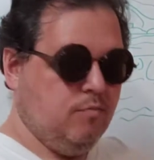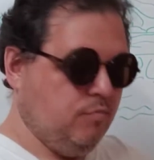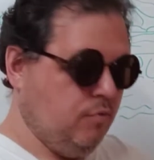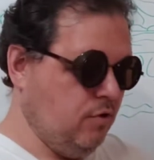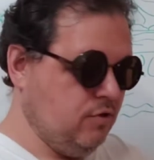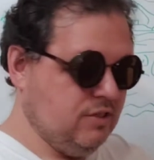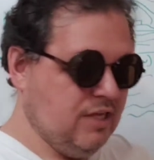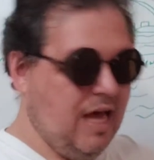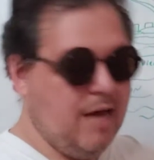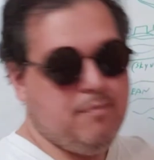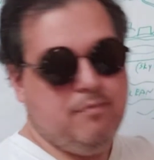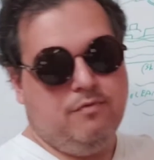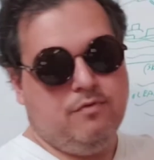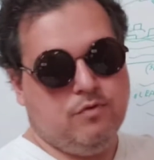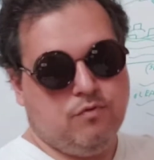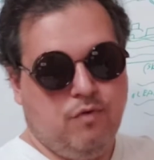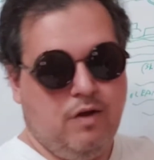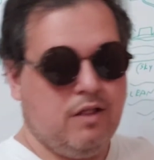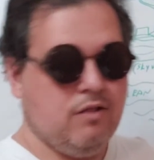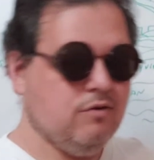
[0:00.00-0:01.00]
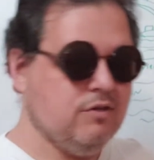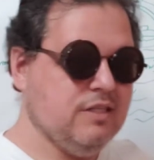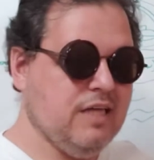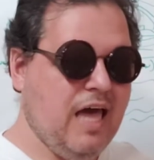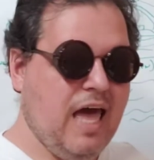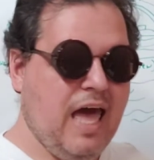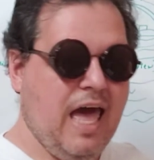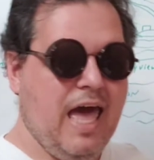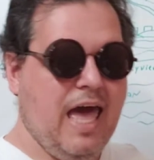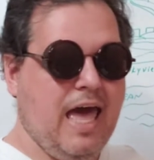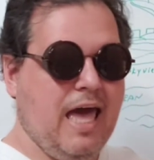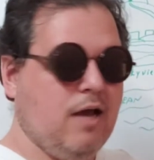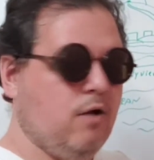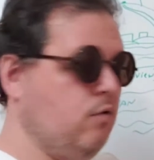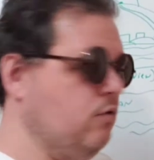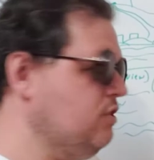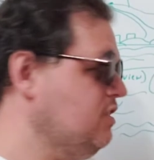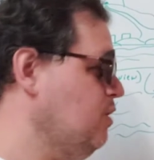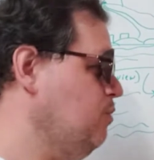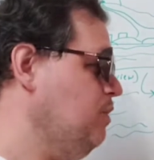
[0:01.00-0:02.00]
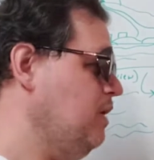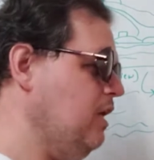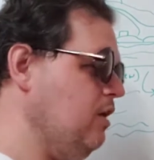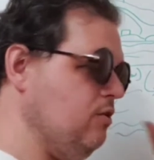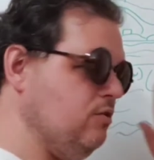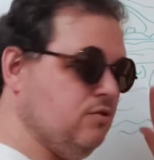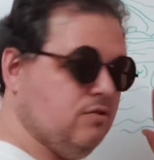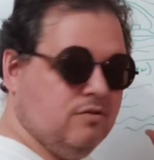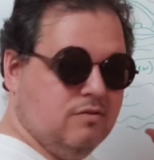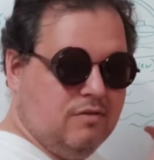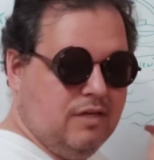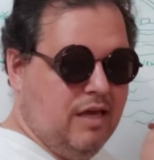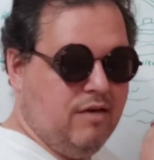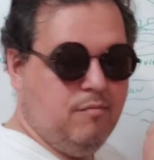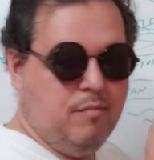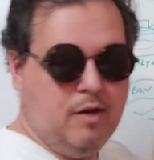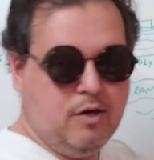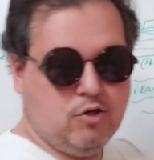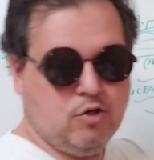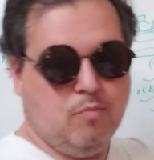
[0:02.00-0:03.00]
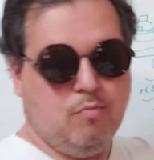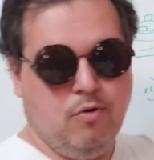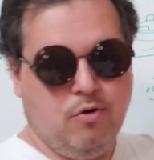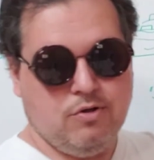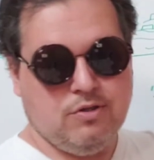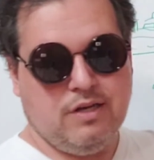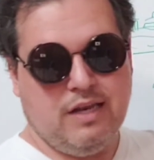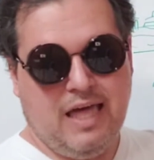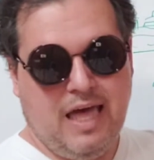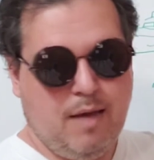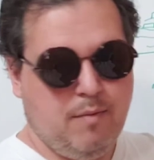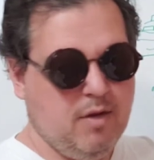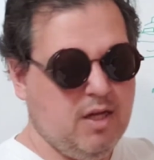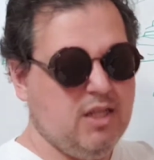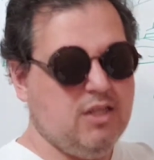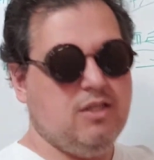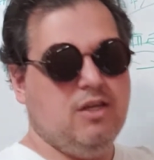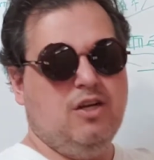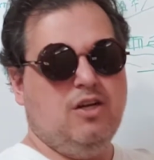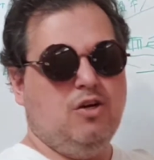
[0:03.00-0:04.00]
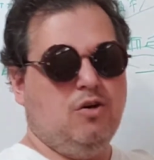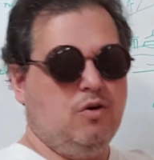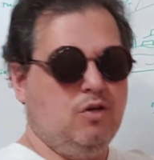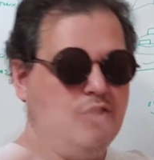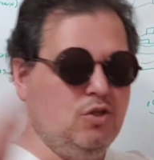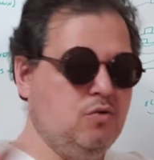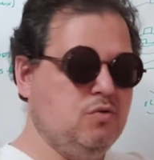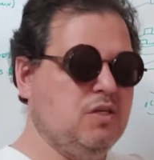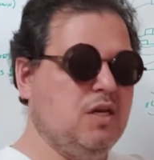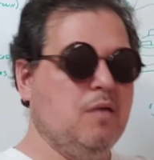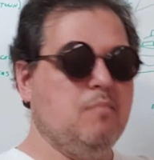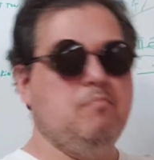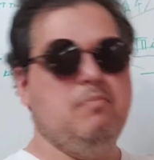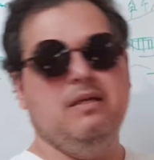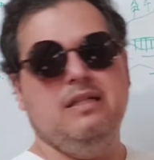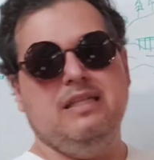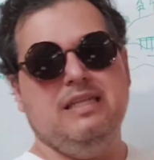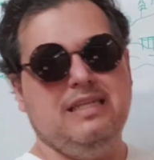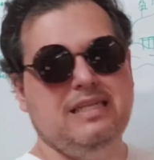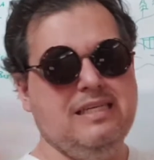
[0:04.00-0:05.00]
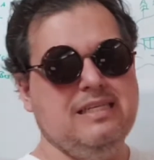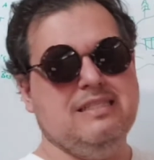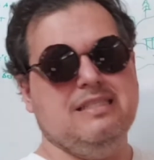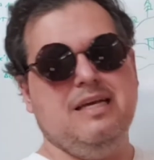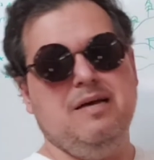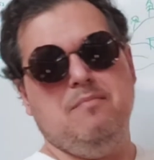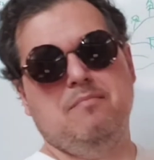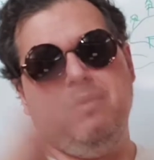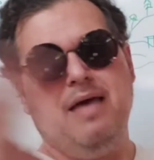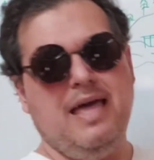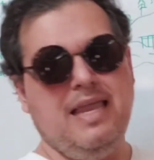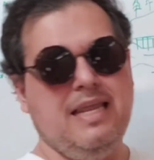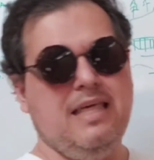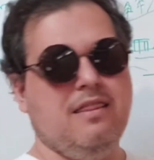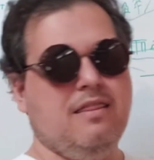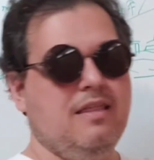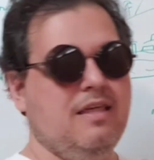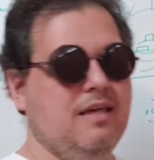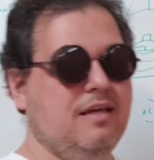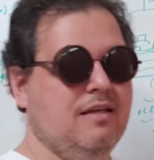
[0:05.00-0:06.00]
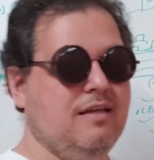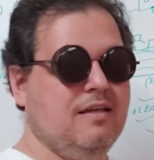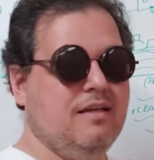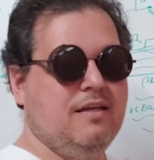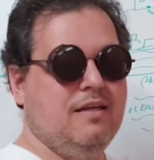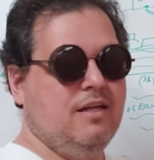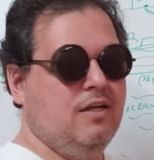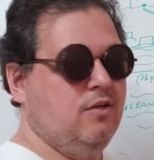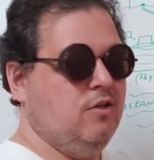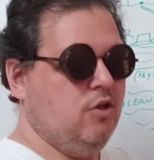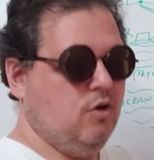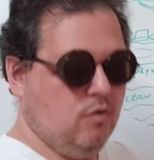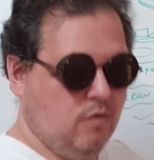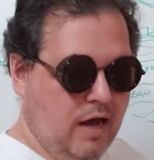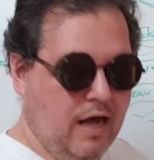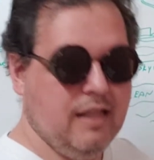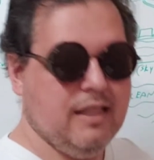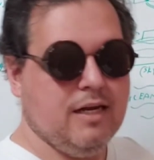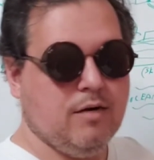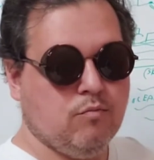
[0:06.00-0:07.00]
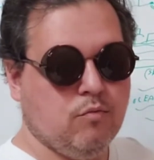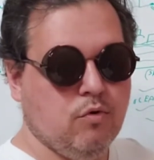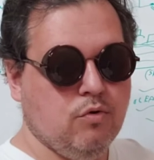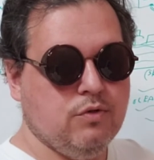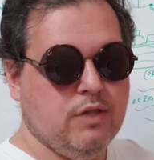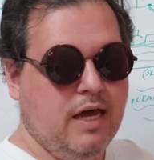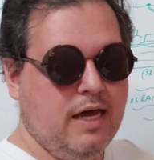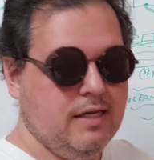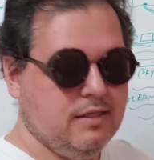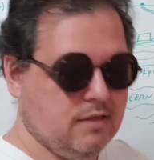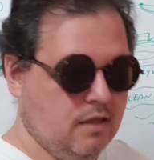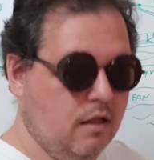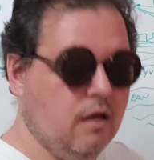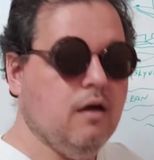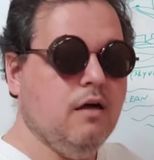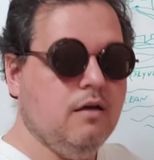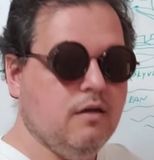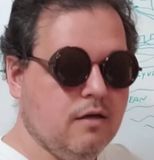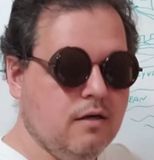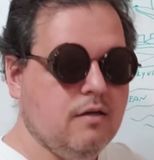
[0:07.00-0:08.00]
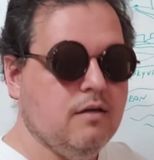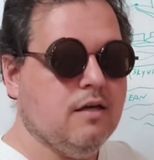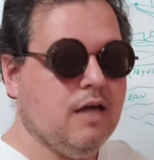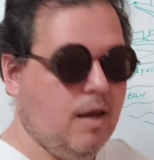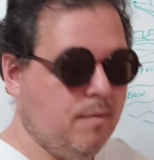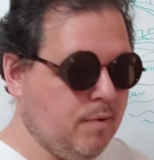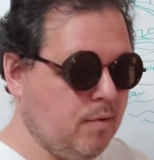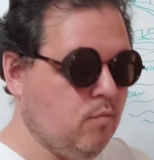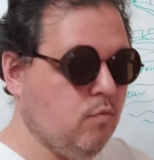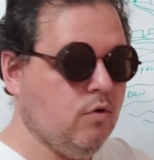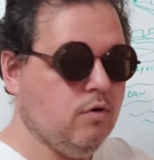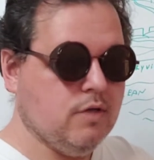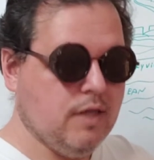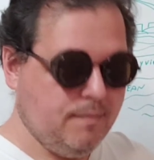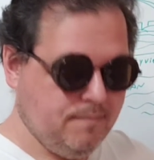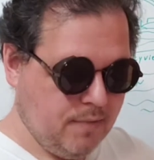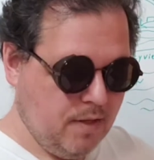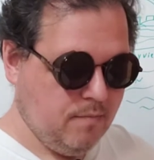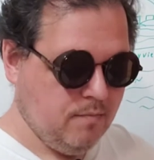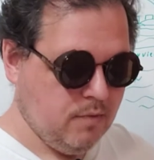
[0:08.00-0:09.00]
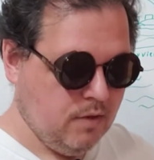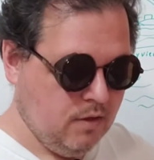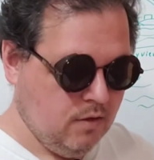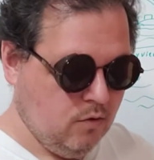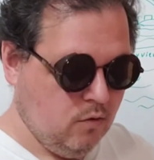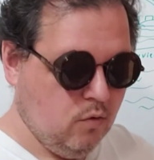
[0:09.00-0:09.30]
on top of his regular attack, or someone else gave him an extra bonus of damage, or he's using abilities, something, anything, I let him roll dice. How many more? Yep.